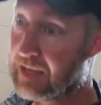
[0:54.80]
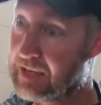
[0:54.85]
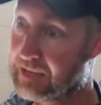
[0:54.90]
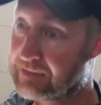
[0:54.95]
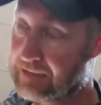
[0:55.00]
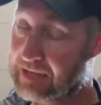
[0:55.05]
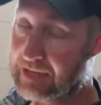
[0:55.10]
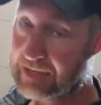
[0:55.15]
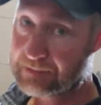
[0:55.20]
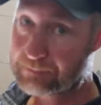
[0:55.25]

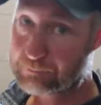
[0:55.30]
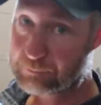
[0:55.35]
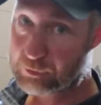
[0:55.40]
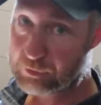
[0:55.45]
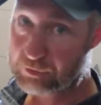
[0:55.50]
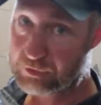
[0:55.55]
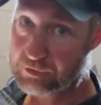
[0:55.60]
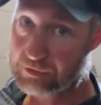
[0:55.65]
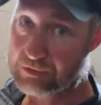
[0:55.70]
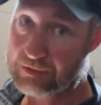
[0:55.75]
and that
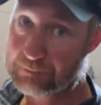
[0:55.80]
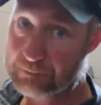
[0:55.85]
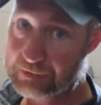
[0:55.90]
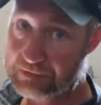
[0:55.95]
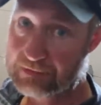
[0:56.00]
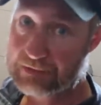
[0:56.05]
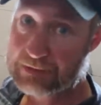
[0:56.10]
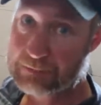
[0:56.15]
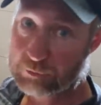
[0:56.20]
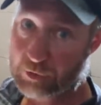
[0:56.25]
put her
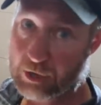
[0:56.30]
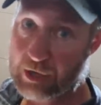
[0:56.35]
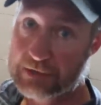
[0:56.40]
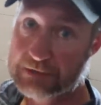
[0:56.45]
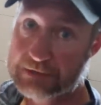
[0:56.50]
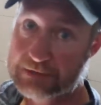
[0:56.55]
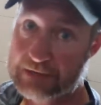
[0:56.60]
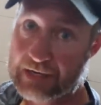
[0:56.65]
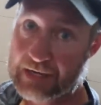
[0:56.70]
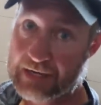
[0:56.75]
completely
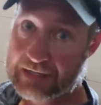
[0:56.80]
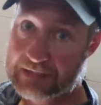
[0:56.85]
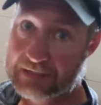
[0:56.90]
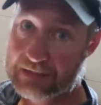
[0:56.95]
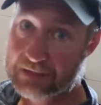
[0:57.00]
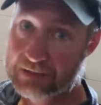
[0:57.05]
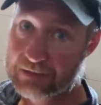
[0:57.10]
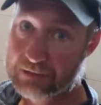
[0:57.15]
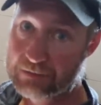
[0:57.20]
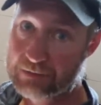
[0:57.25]

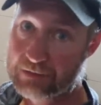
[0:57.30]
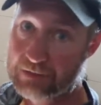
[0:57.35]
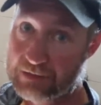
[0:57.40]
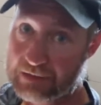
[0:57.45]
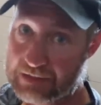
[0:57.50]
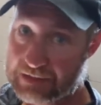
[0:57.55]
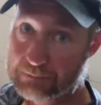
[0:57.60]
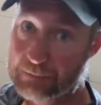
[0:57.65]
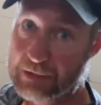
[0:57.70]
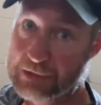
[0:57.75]
broadside
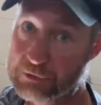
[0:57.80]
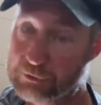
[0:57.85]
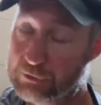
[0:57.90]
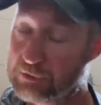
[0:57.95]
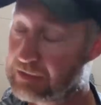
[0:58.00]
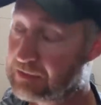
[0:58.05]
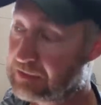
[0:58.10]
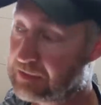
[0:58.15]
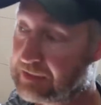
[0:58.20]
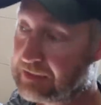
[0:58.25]
in my
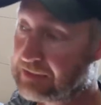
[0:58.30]
shooting